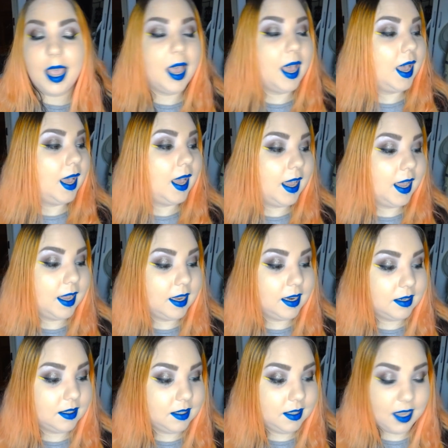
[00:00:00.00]

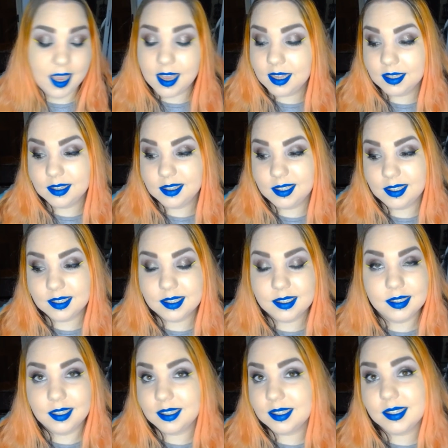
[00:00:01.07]
And yeah, this
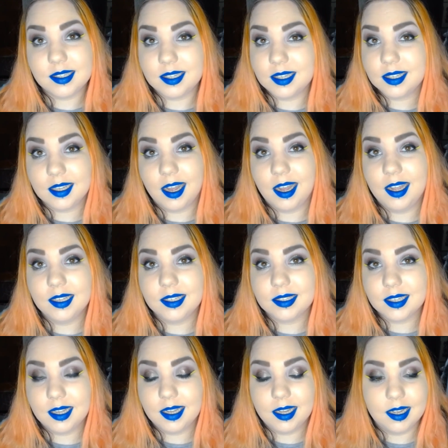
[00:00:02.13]
is it, guys.
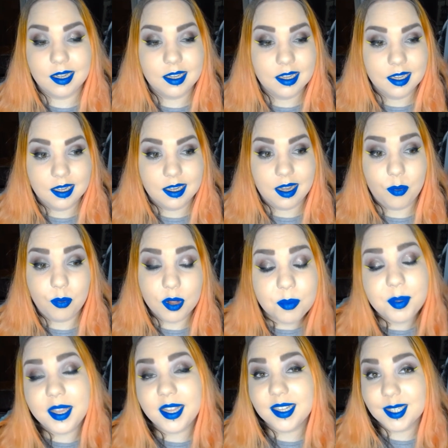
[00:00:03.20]
I will
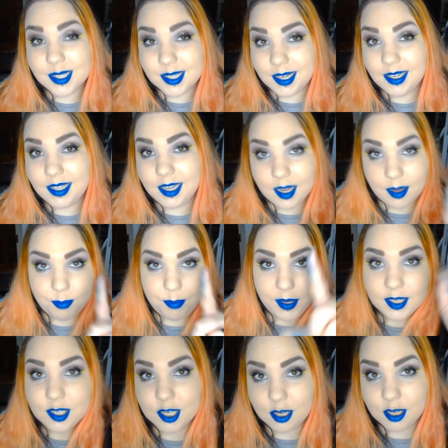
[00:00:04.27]
be inserting a
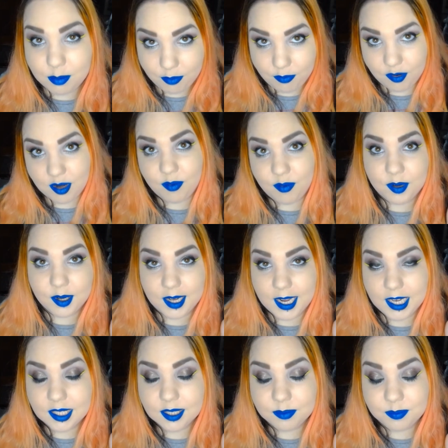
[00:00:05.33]
picture before I forget